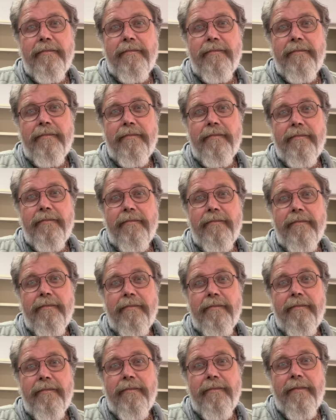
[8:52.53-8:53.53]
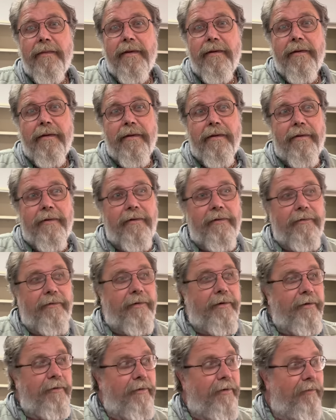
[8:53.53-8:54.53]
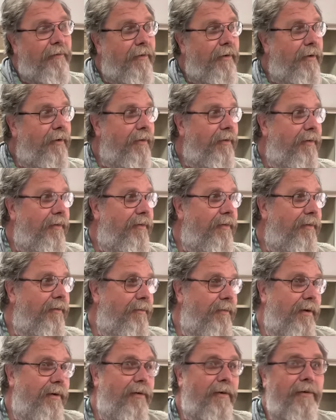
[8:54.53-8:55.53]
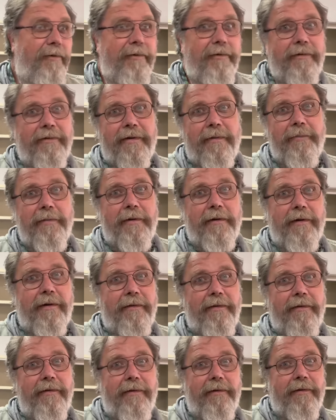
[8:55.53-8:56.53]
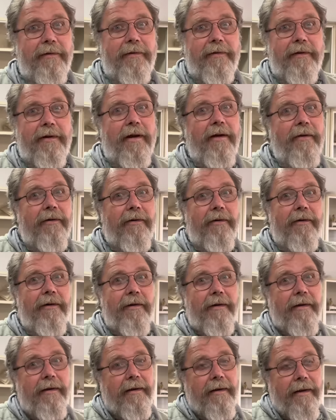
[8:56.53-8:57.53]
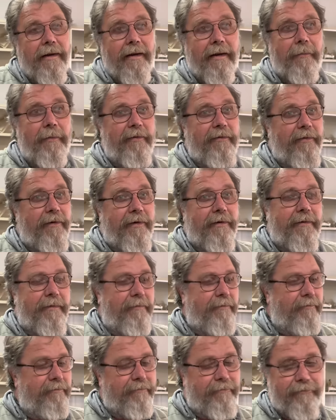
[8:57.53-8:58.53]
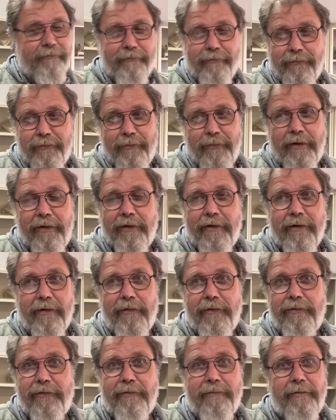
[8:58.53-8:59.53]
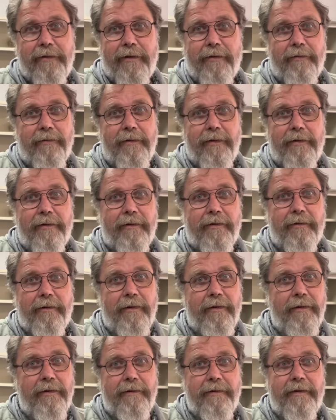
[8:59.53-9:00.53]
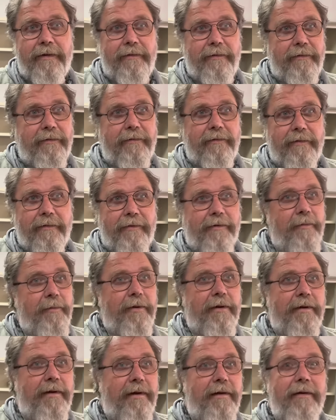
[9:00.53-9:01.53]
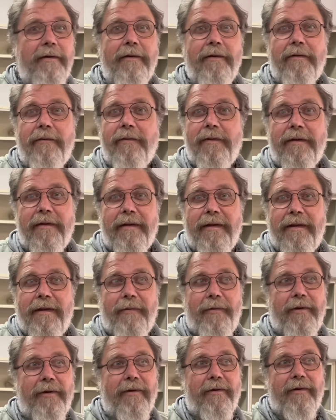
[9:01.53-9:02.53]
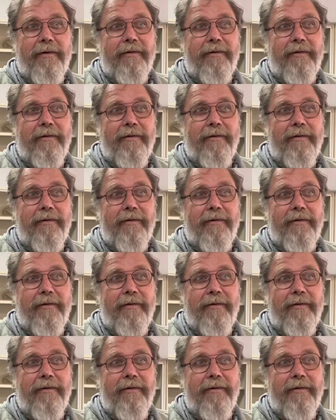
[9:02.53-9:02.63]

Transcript: Because hmm. mm. if you don't convert it to, to gold or something other than the dollar, I'm afraid that when it goes, you know, in the toilet, it could be a done deal. And when you go to